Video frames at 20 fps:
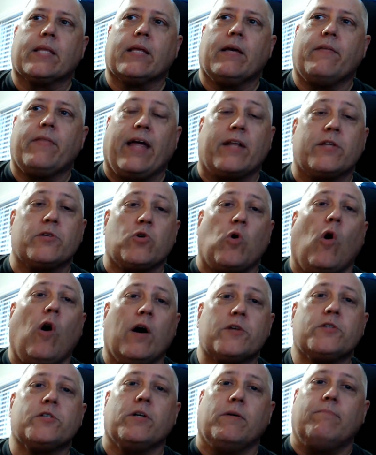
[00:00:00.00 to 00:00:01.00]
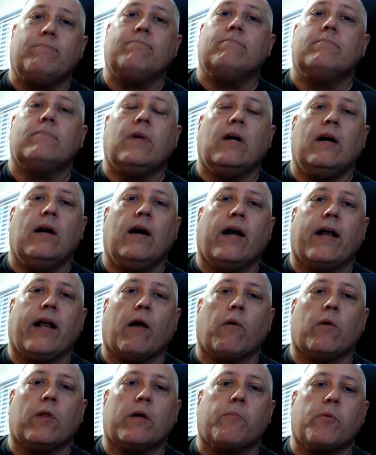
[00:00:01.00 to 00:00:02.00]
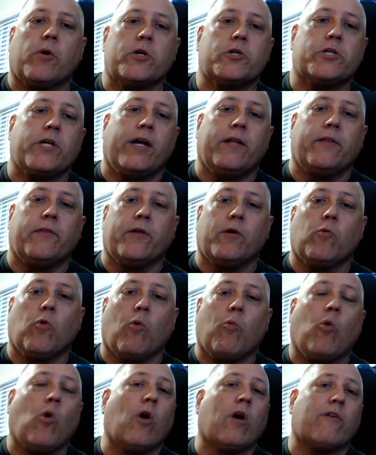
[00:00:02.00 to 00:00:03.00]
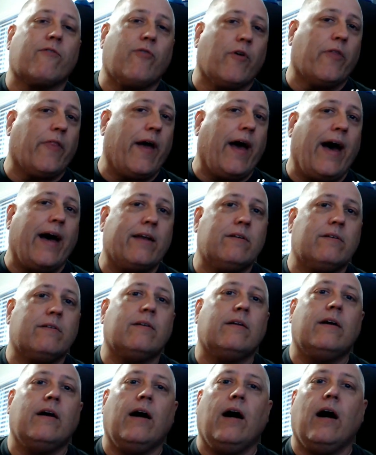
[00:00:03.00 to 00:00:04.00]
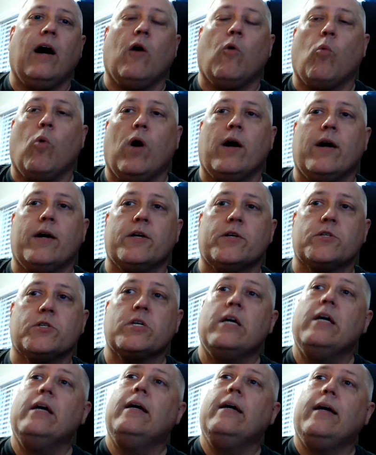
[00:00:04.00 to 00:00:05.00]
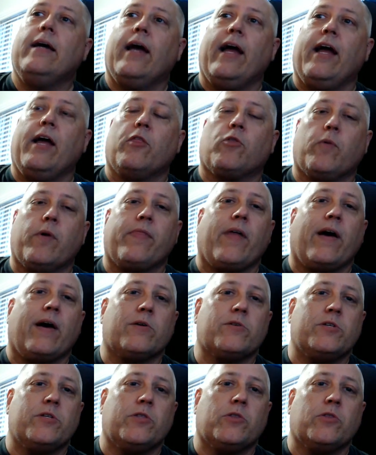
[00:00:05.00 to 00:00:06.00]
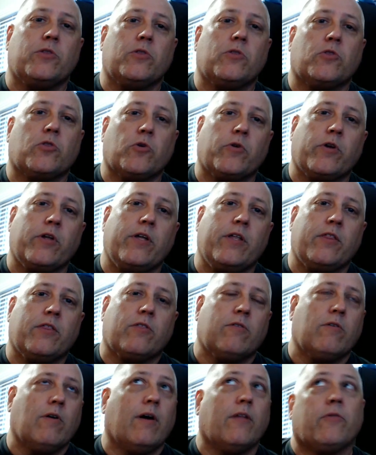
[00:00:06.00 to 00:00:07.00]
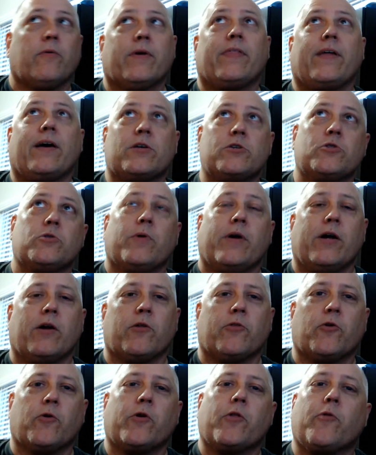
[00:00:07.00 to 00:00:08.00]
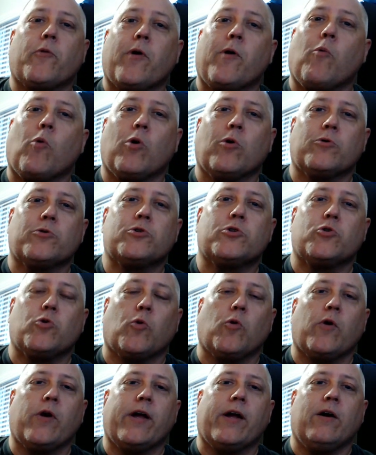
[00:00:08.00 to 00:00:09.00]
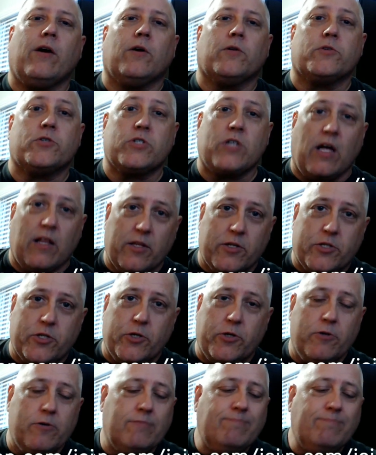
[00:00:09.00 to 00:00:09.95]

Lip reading: is awesome, and I really appreciate it. The reward for that was a 3,333 word story called Solitude,